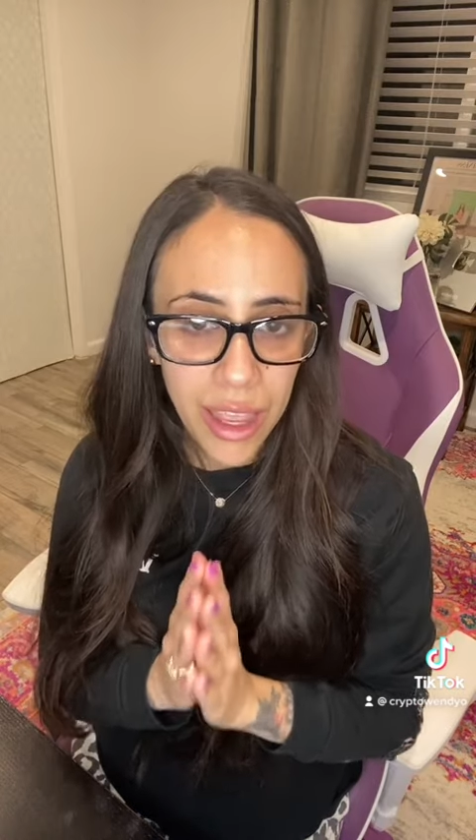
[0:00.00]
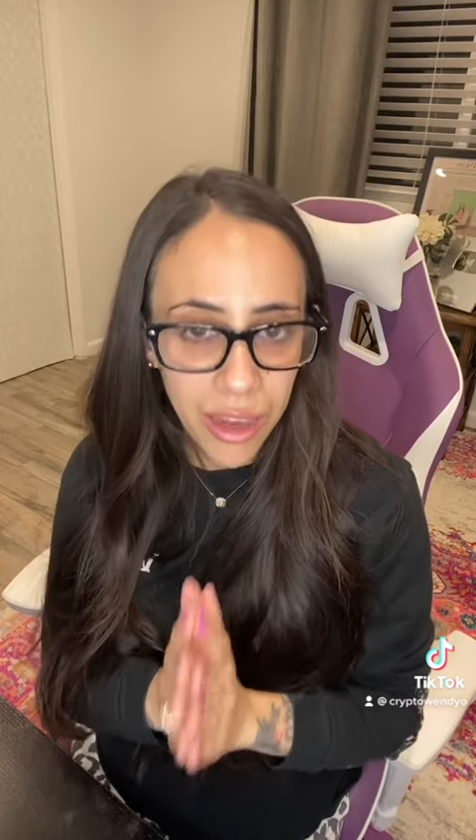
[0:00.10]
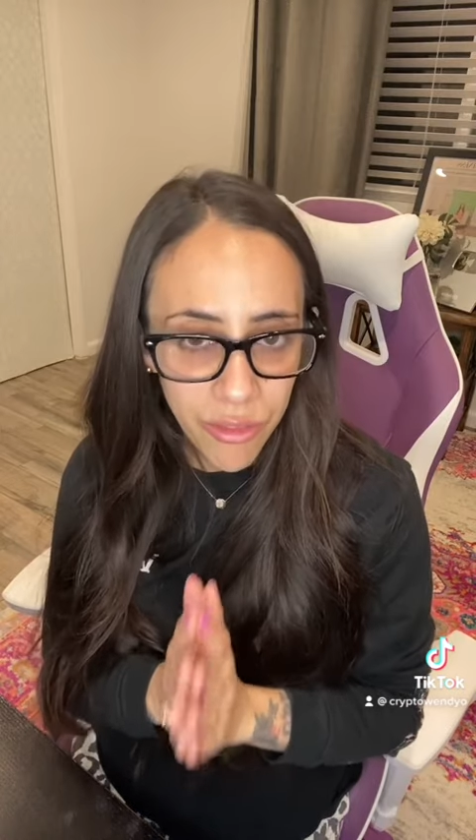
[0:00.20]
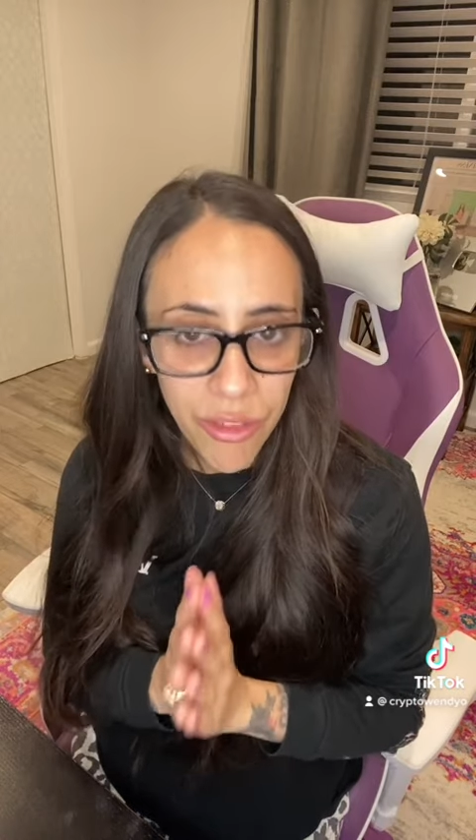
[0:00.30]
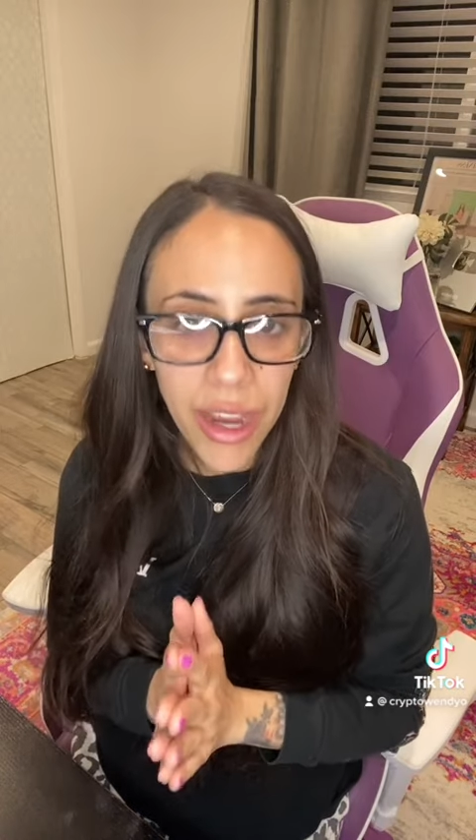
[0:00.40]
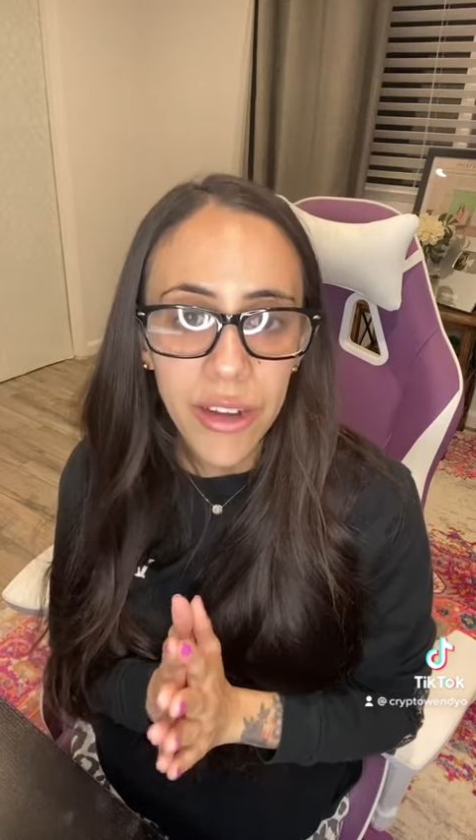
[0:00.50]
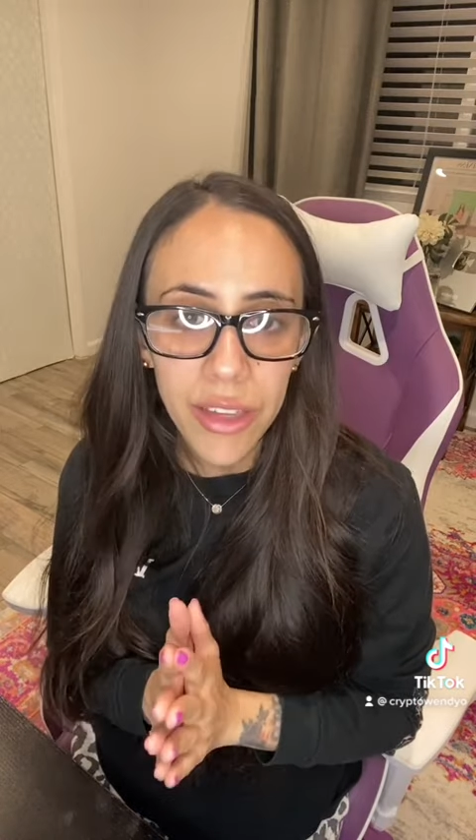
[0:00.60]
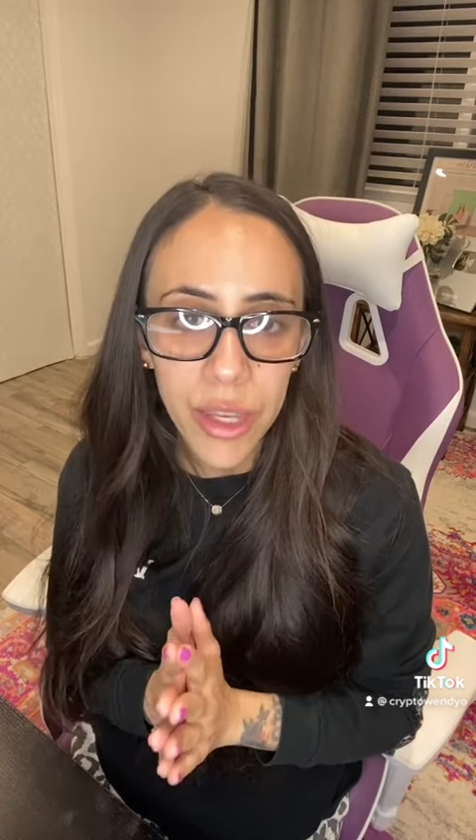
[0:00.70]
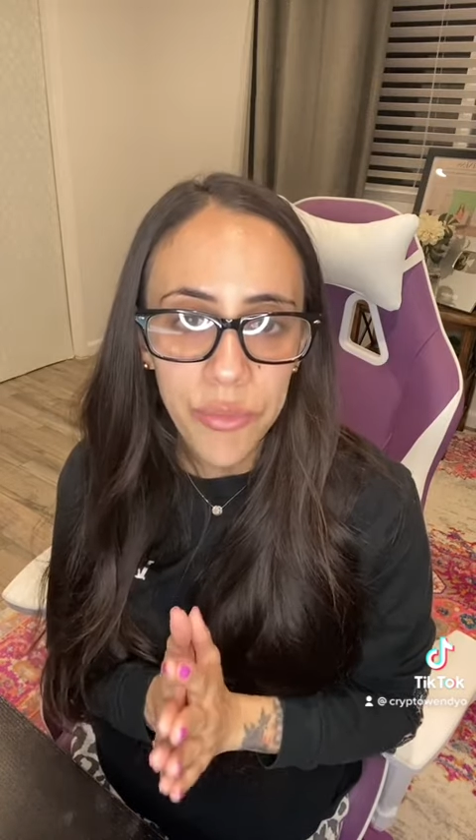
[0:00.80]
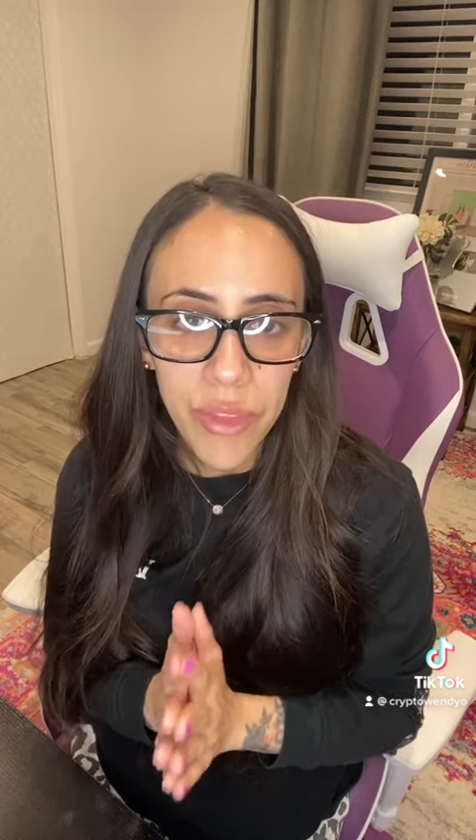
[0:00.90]
And
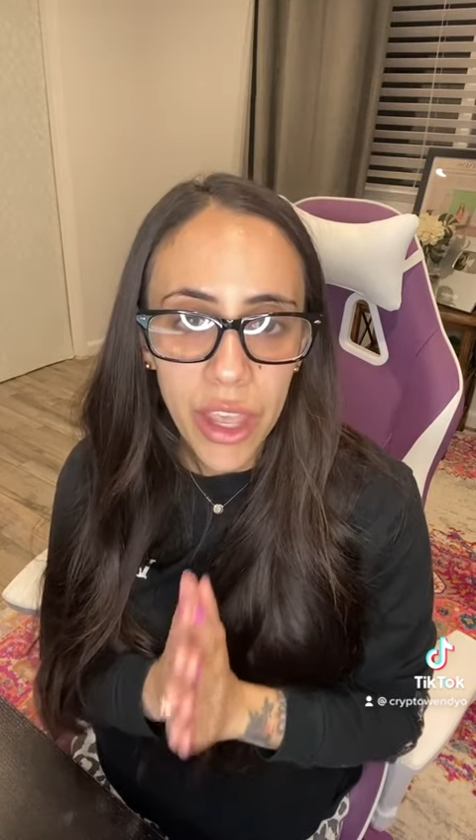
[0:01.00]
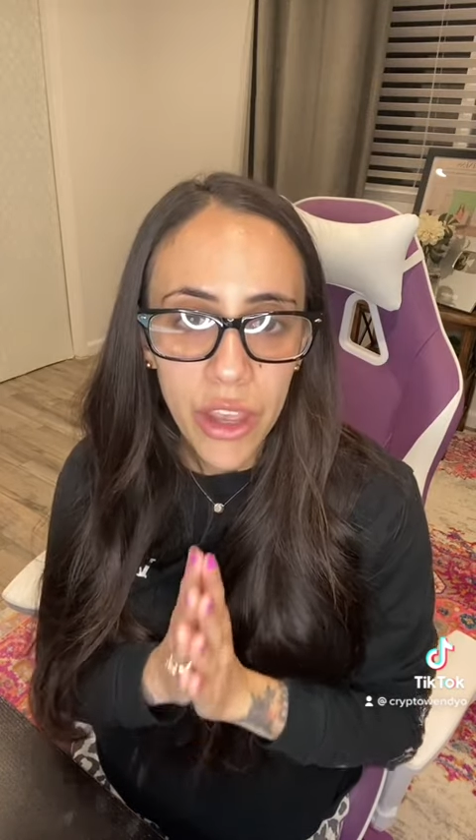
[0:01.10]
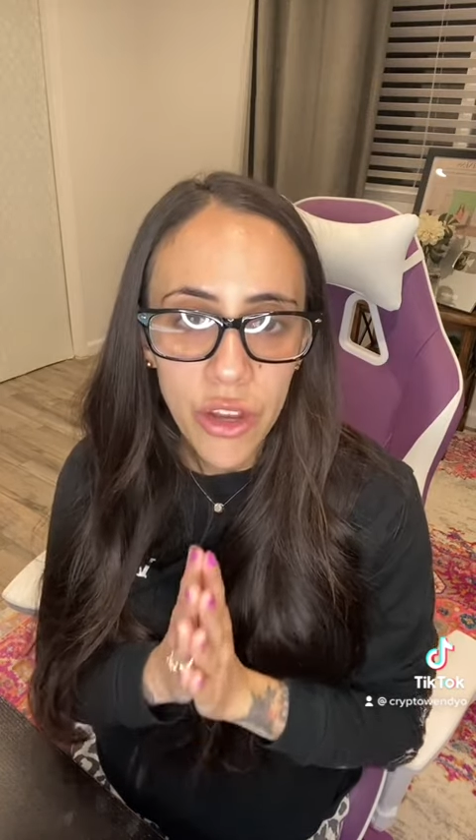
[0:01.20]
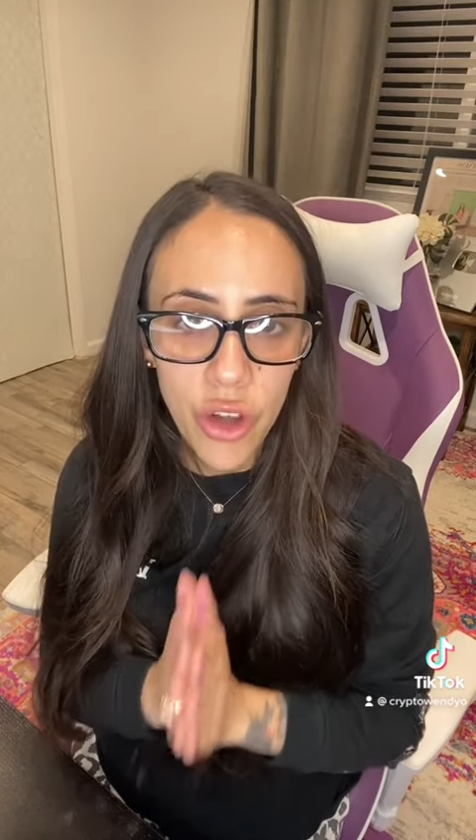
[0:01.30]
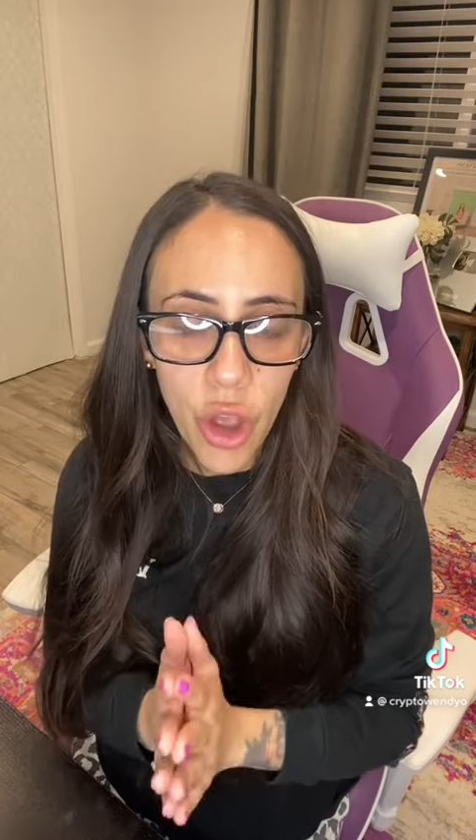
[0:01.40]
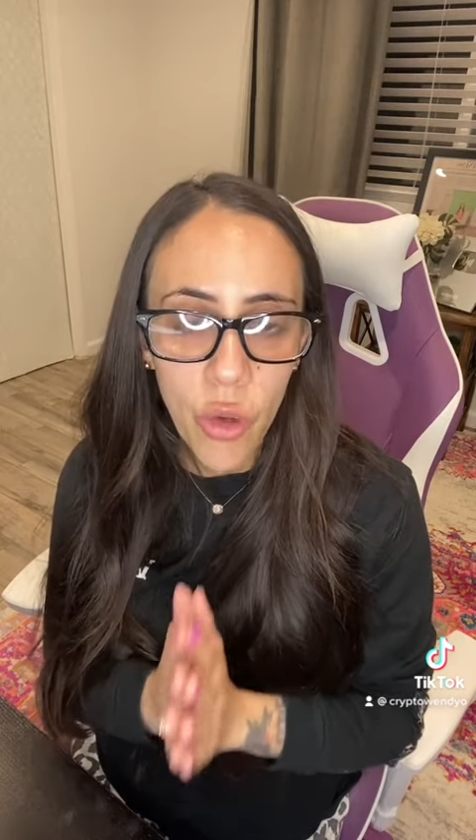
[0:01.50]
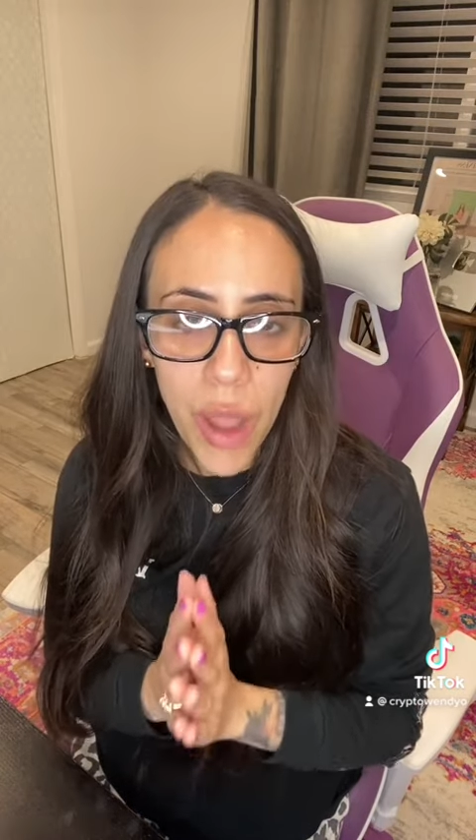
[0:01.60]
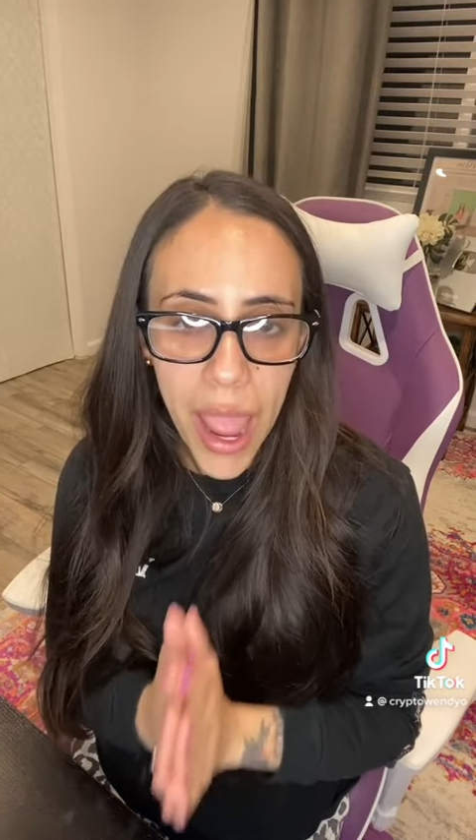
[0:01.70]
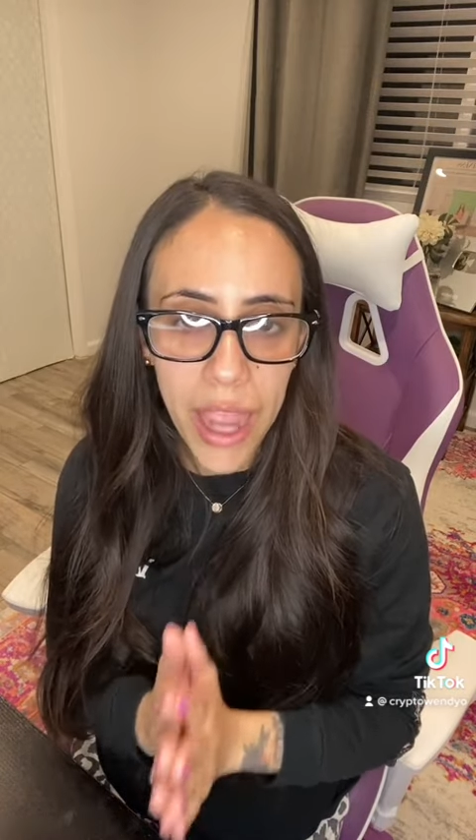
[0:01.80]
finally, no